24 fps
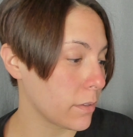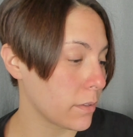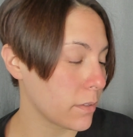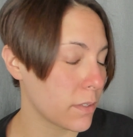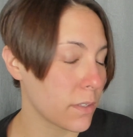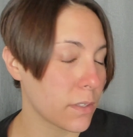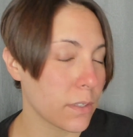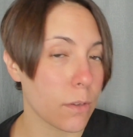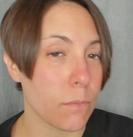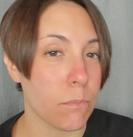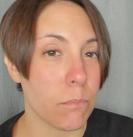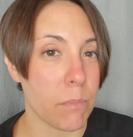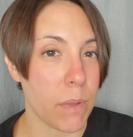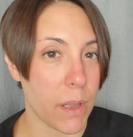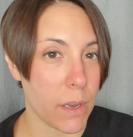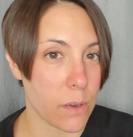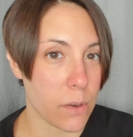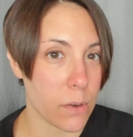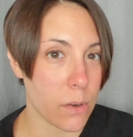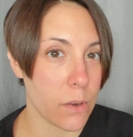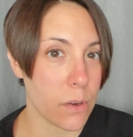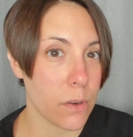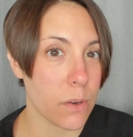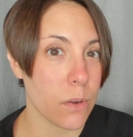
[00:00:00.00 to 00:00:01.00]
So
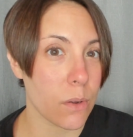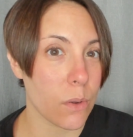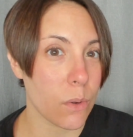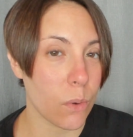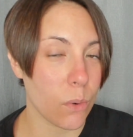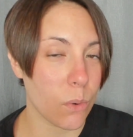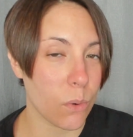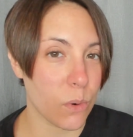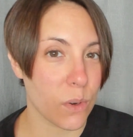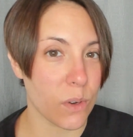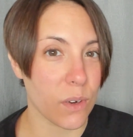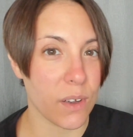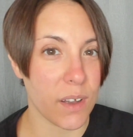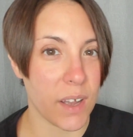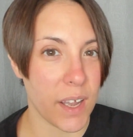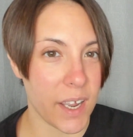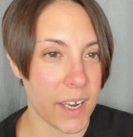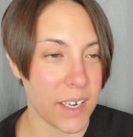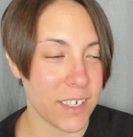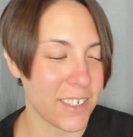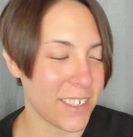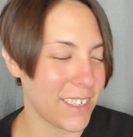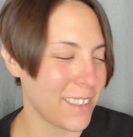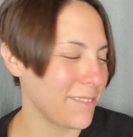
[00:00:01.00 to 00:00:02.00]
better oral
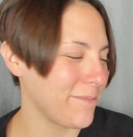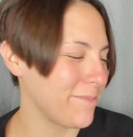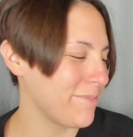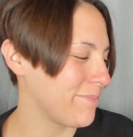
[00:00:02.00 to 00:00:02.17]
hygiene